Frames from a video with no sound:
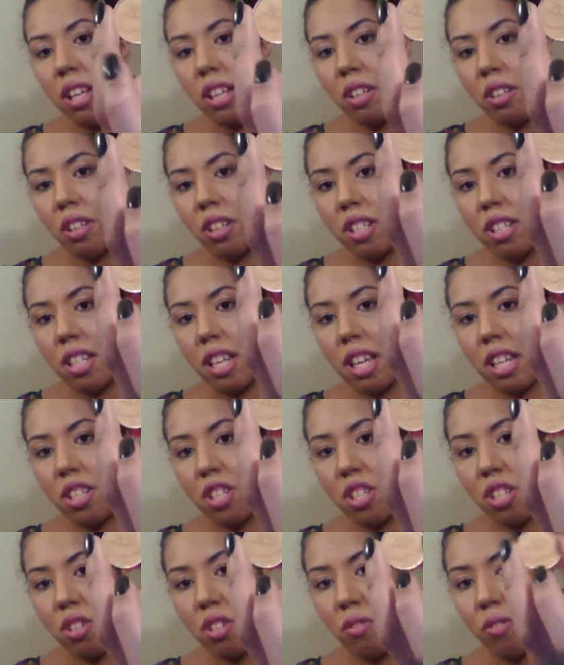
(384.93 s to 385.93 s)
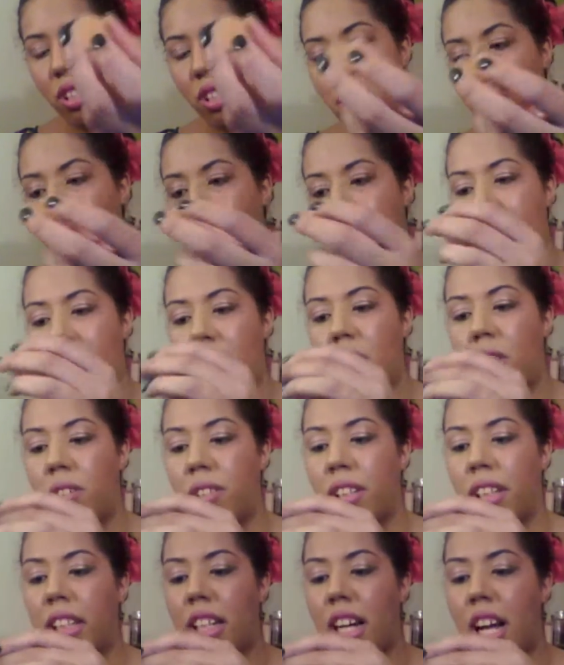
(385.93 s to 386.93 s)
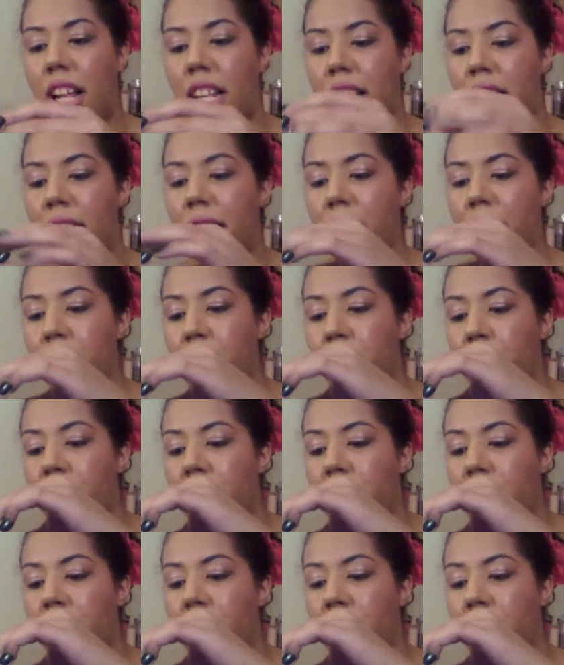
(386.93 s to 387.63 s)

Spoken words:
and you can see it's just a really pretty golden color.